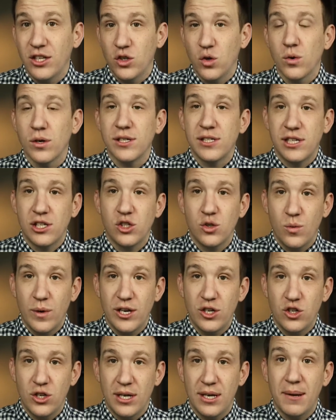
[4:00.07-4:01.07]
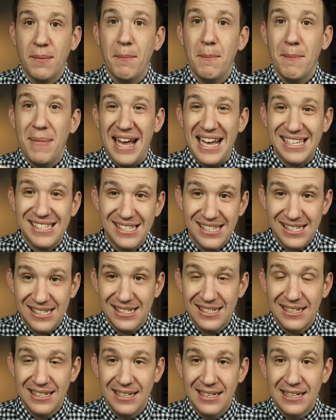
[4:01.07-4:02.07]
and your situation
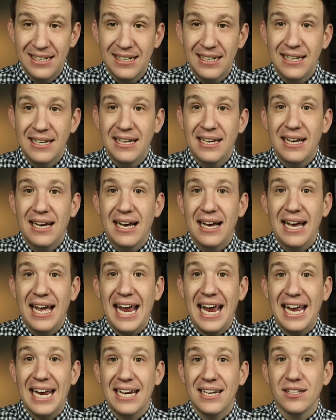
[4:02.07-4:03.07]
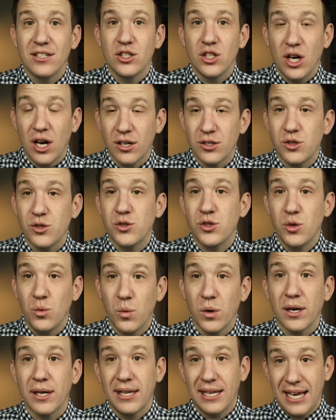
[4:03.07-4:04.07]
best, and doctors who
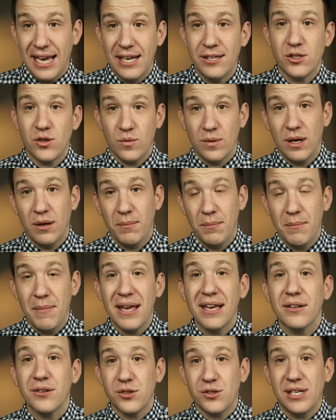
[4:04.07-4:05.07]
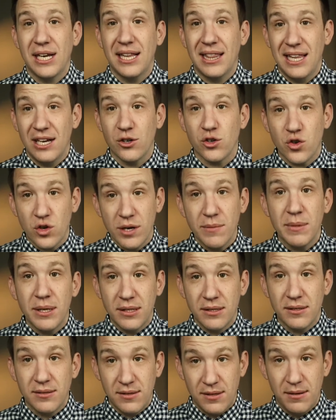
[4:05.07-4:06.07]
work in the cancer realm may understand their
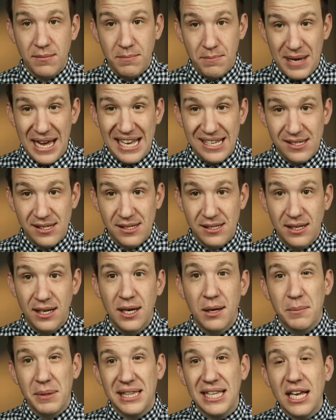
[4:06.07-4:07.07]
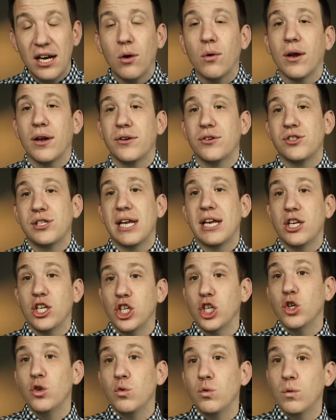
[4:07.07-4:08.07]
treatment best, but they don't
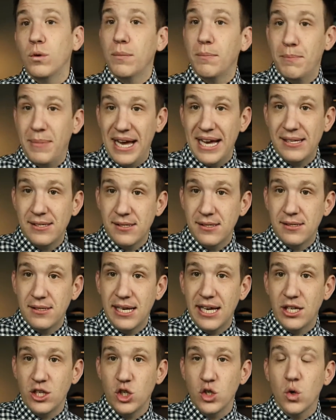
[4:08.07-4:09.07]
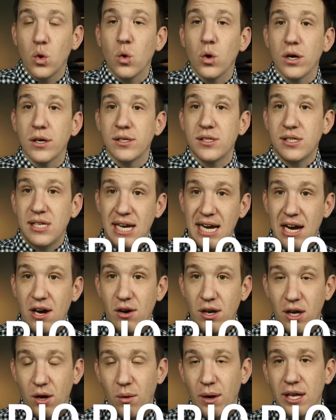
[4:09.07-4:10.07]
understand you best and your
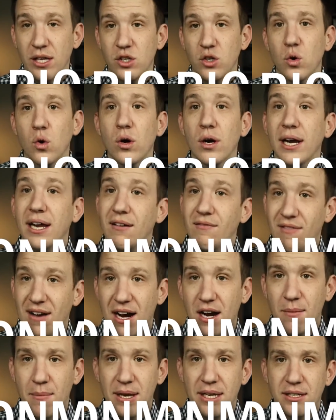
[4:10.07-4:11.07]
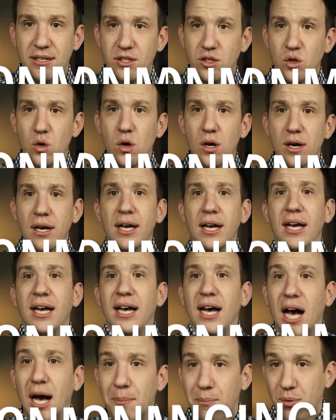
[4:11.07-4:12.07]
scenario and your environment and your
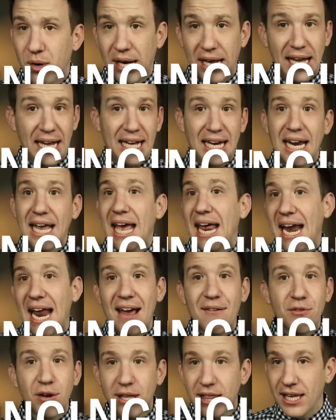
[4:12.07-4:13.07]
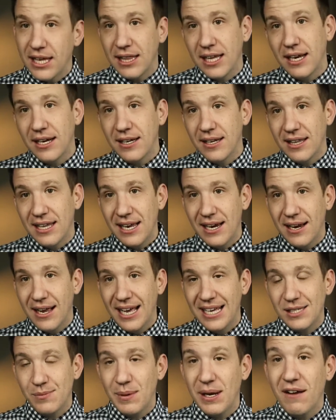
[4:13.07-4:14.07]
upbringing and everything that
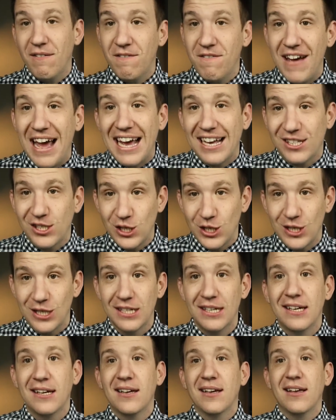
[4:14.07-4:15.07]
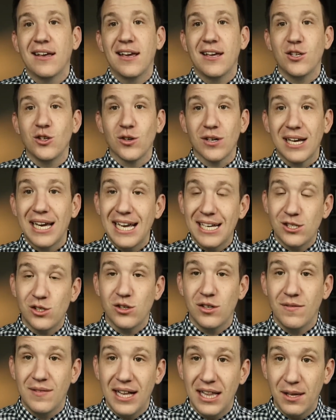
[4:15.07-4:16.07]
has been a factor for
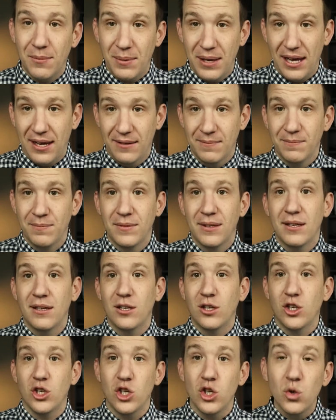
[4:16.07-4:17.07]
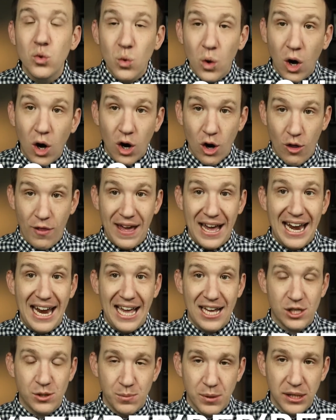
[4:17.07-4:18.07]
cancer developing. You are
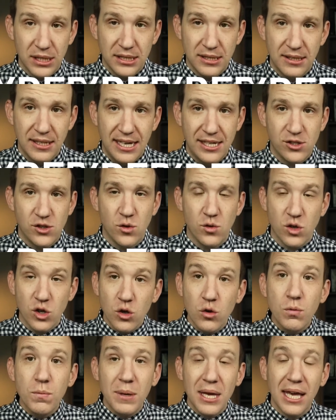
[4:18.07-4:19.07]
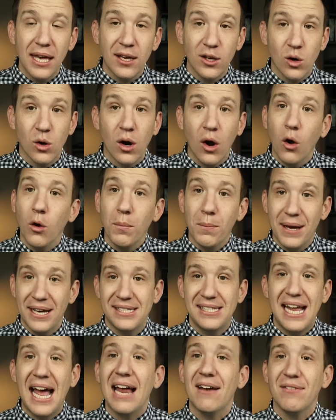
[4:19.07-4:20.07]
that expert. So you being your own
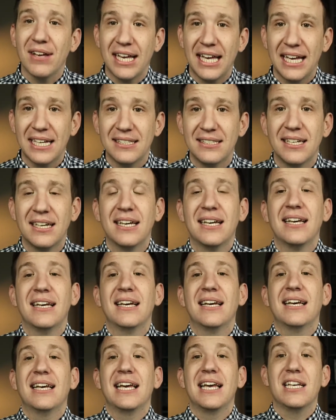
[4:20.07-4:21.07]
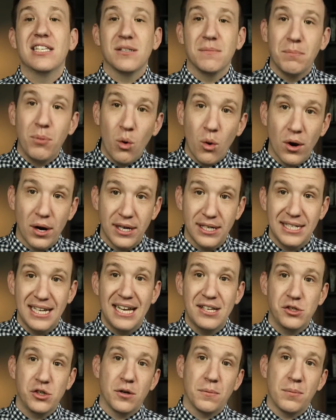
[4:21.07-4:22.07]
best advocate is important
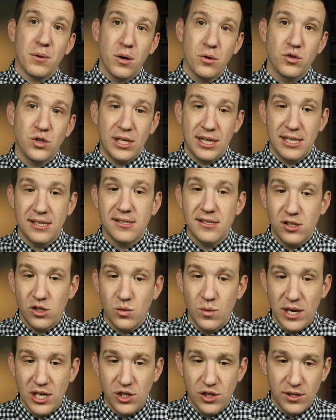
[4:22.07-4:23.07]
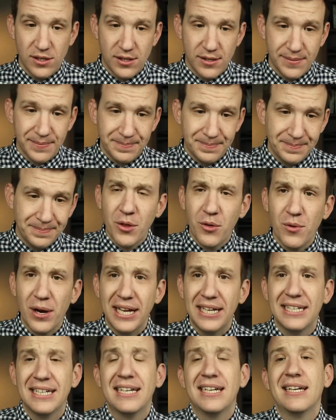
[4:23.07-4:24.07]
as you're approaching these situations. Number
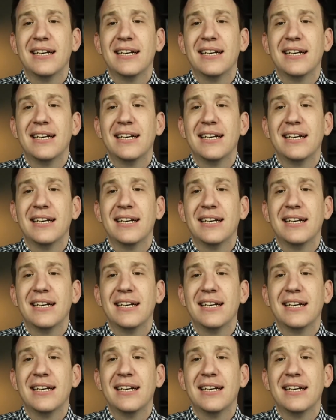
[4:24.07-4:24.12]
3,